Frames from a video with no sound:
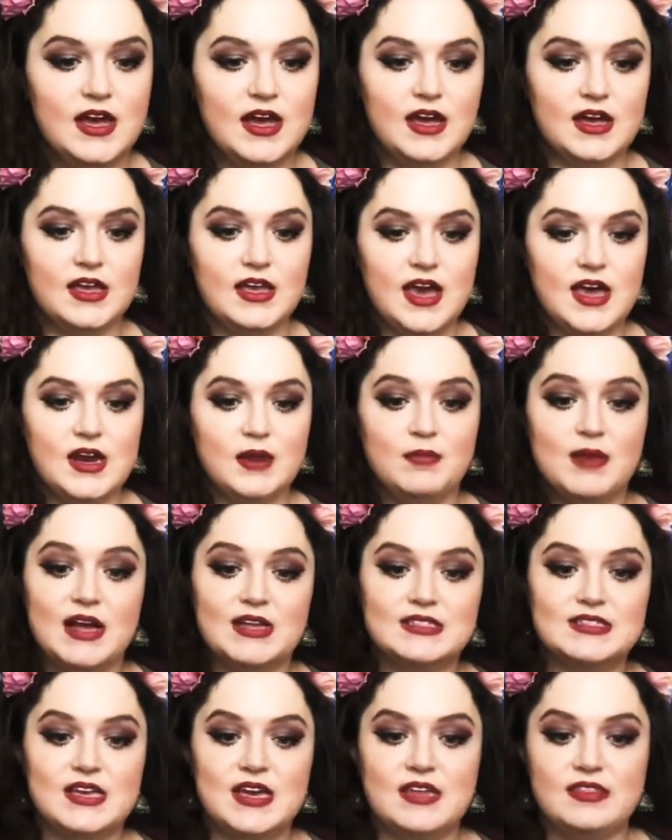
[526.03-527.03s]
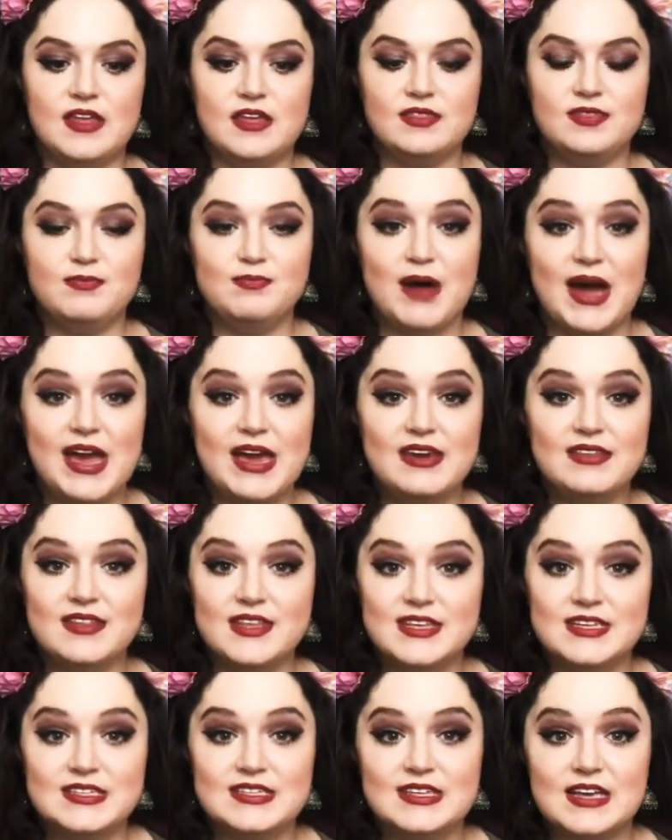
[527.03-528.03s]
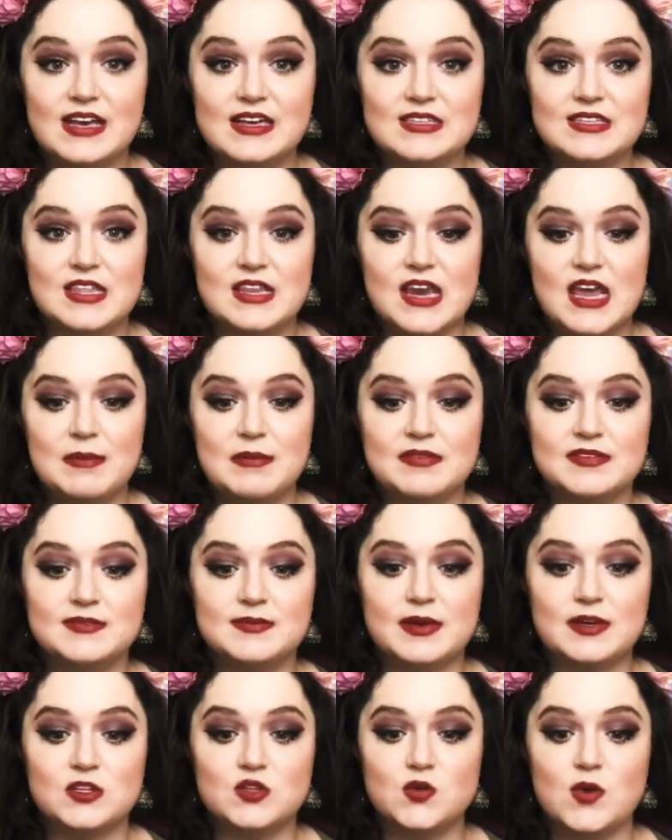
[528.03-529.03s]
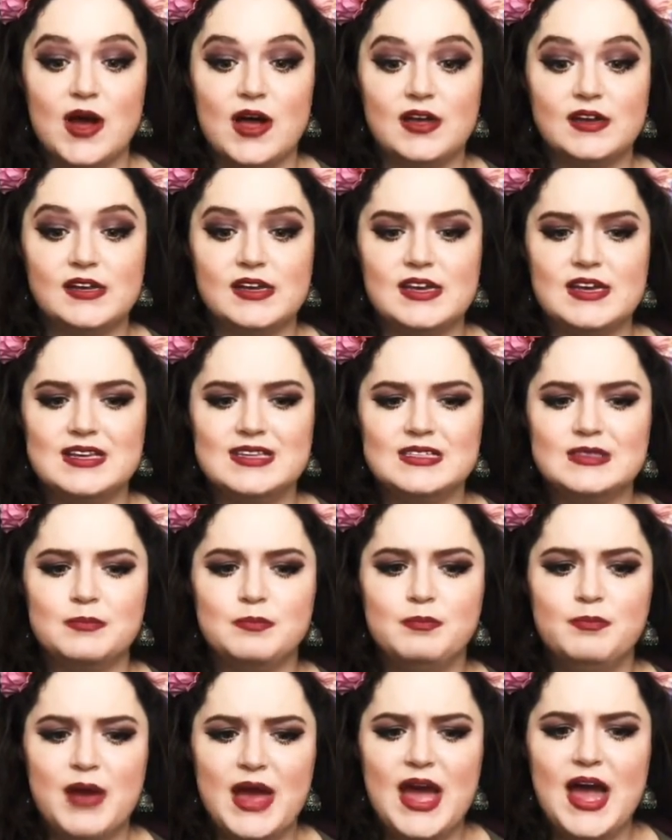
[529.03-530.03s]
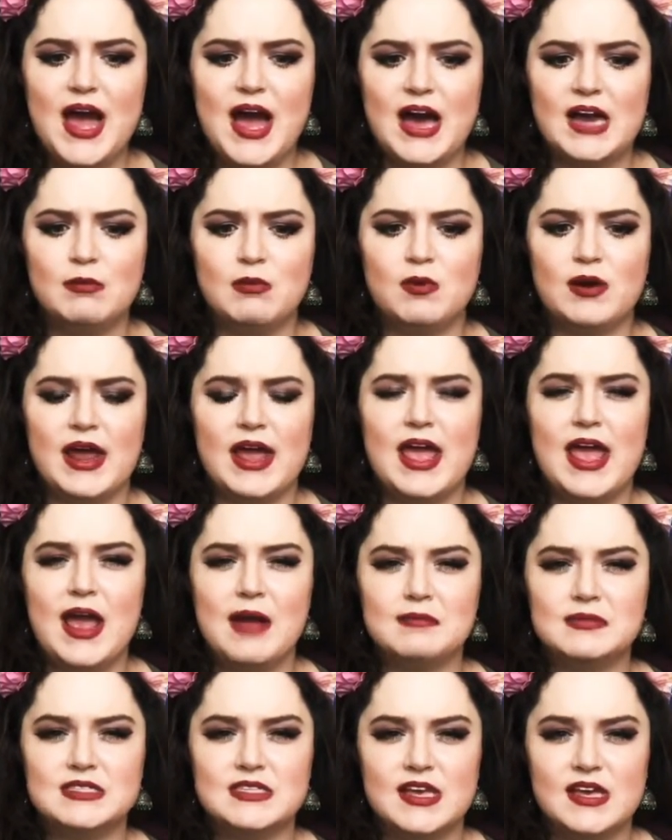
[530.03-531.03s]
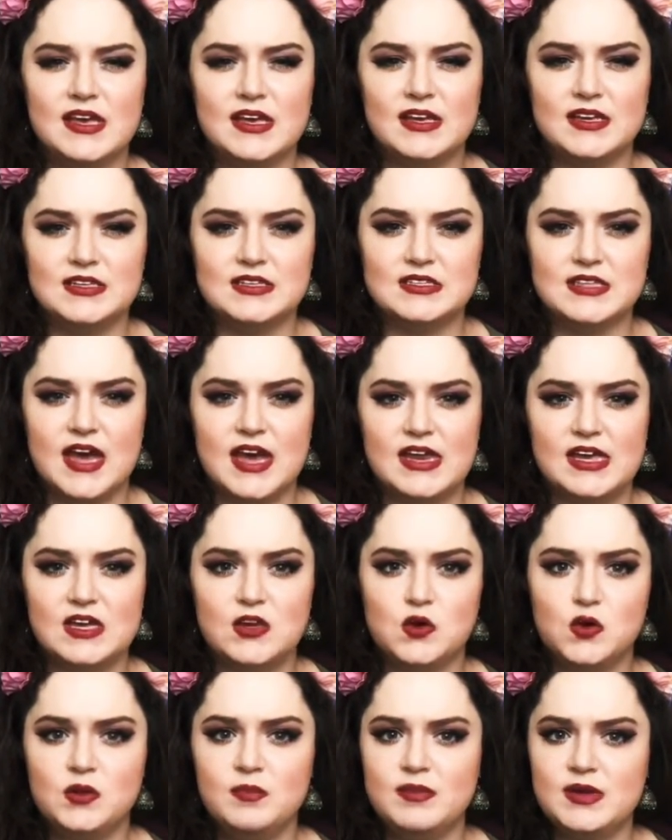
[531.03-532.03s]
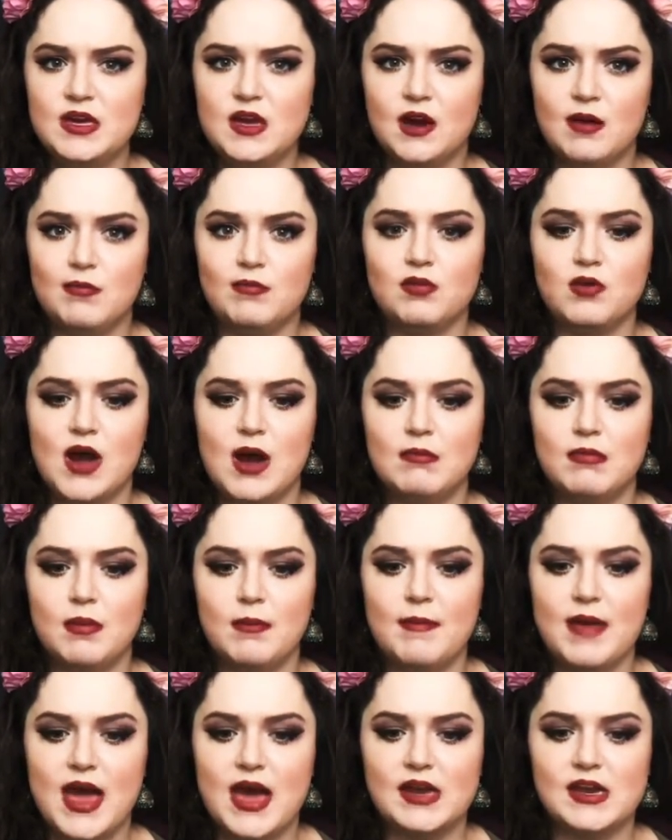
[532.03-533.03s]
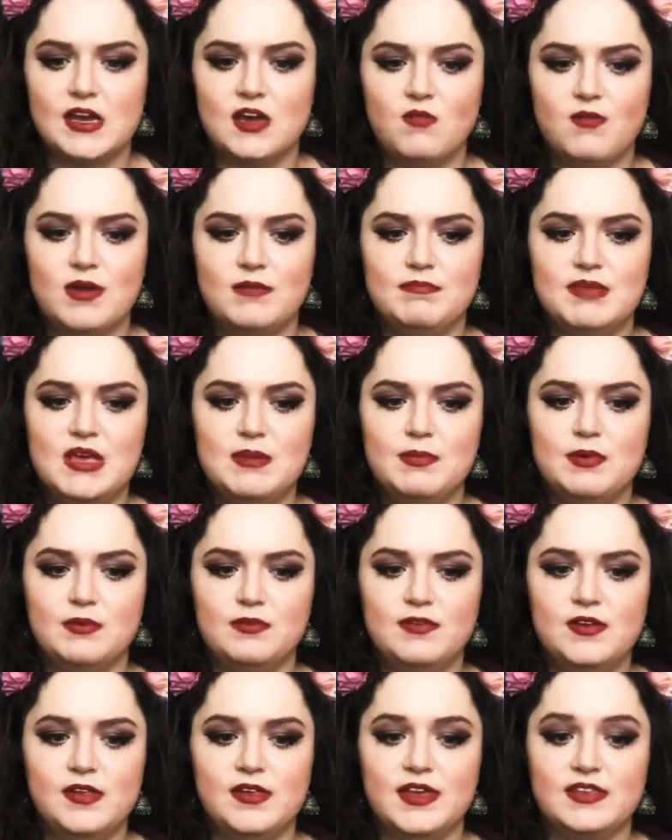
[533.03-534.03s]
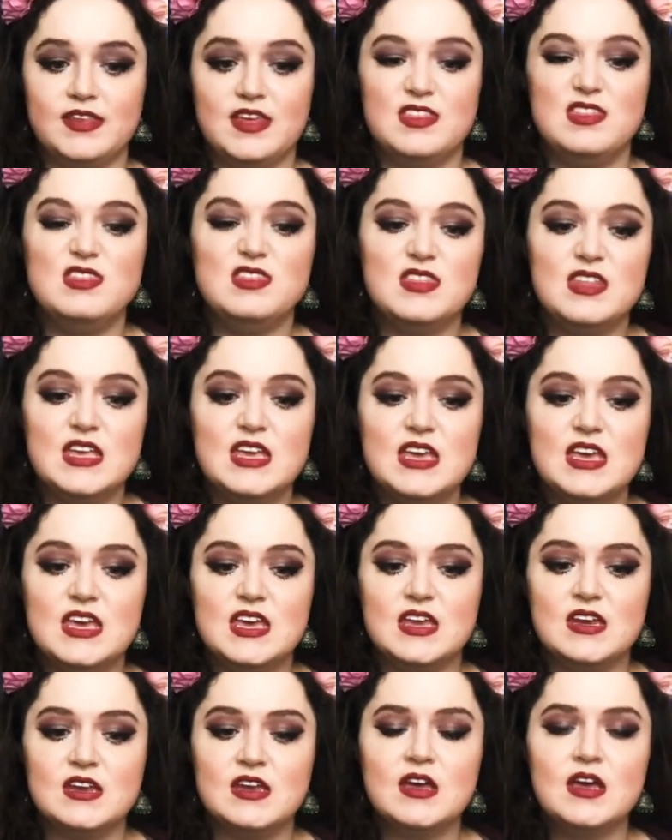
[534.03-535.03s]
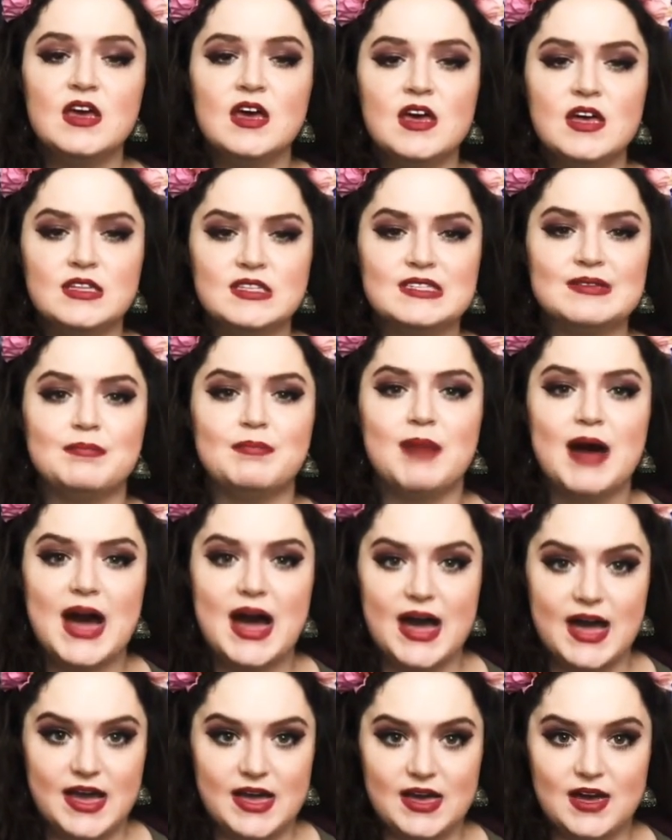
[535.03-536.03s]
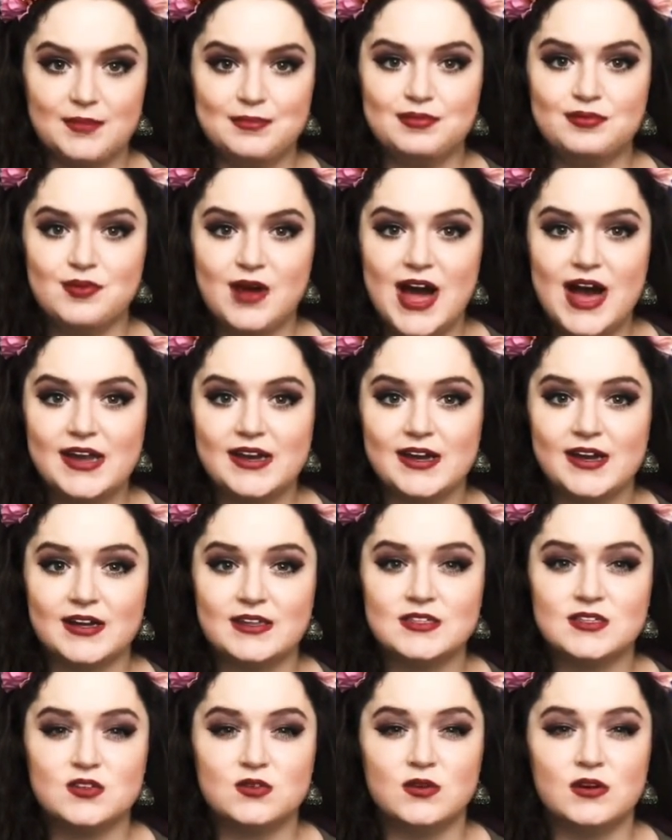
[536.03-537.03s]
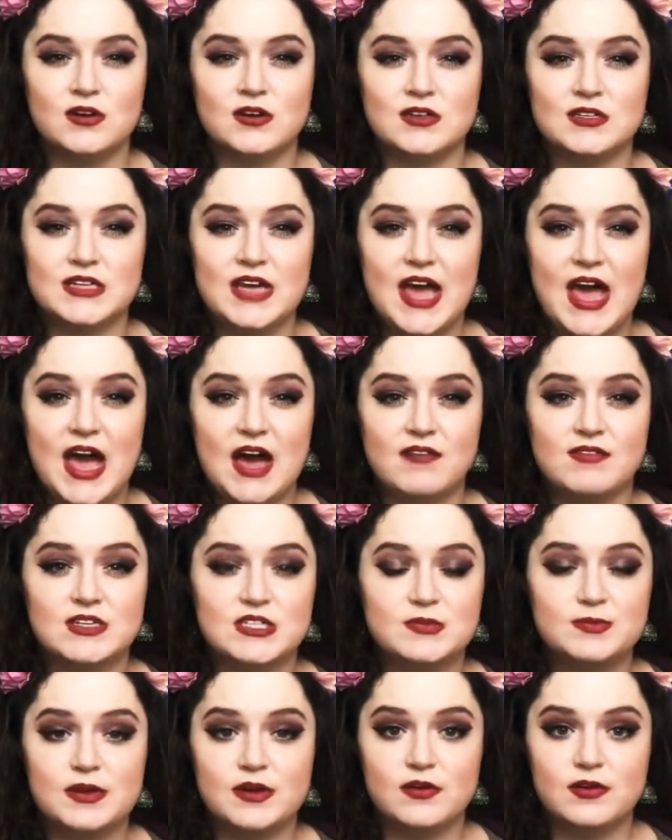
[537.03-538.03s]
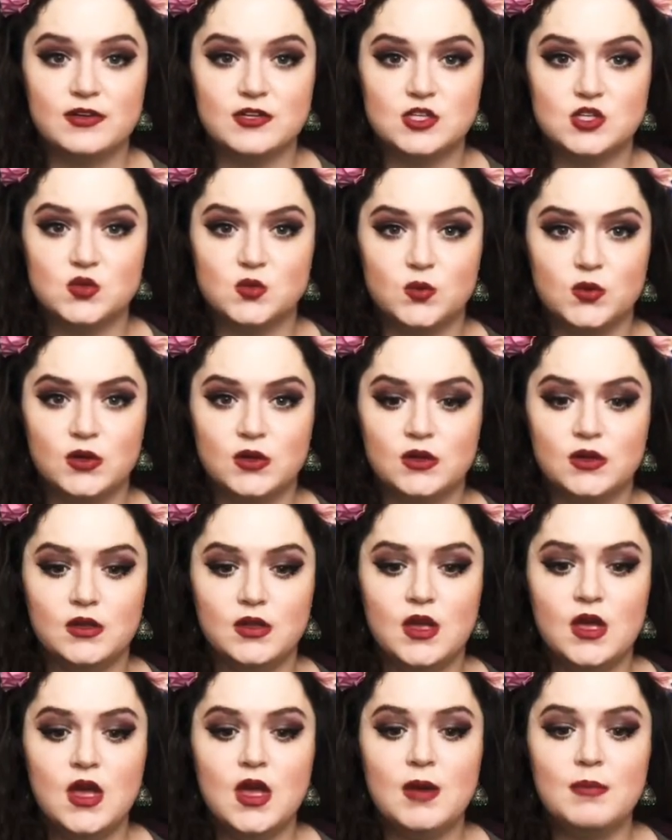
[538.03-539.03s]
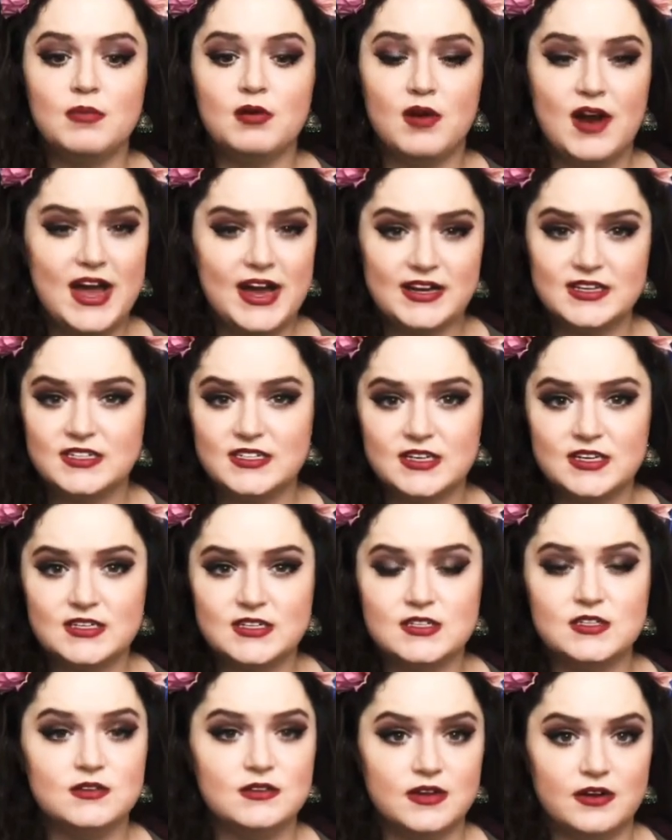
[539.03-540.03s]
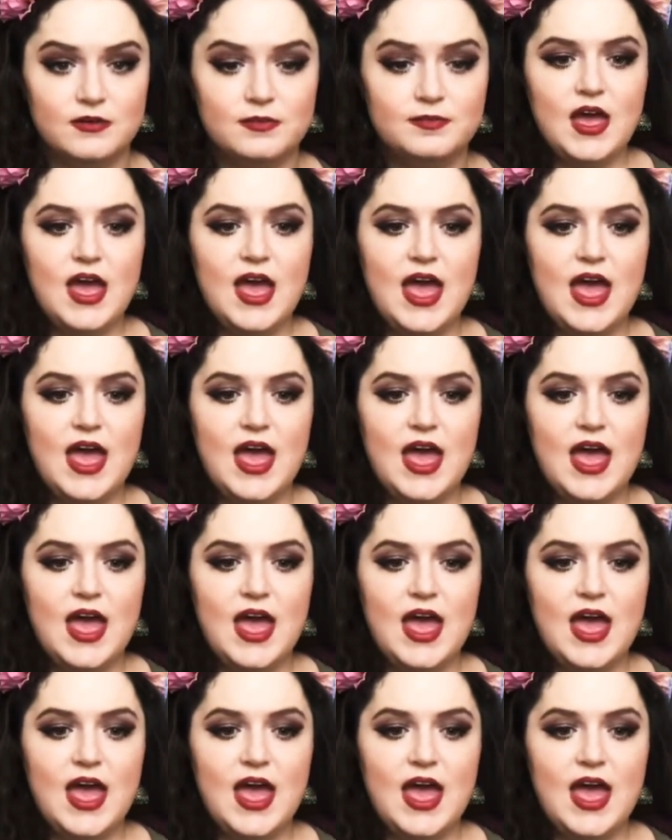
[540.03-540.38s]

Again, I'm not saying that buying these things in the name of spirituality is bad, but what I am saying is that it could become problematic when people feel like they need to buy a product in order to have a spiritual practice, you know?